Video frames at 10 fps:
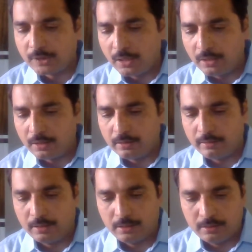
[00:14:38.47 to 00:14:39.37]
uh,
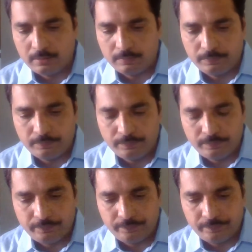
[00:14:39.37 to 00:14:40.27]
uh,
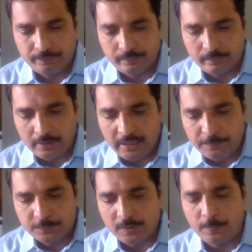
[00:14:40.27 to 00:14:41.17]

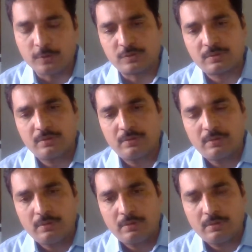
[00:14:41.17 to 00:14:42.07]
if suppose,
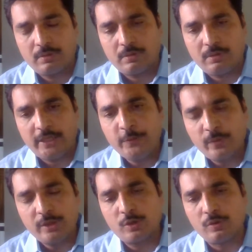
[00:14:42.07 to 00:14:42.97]

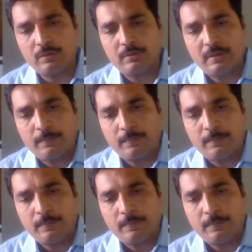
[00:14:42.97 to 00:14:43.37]
even though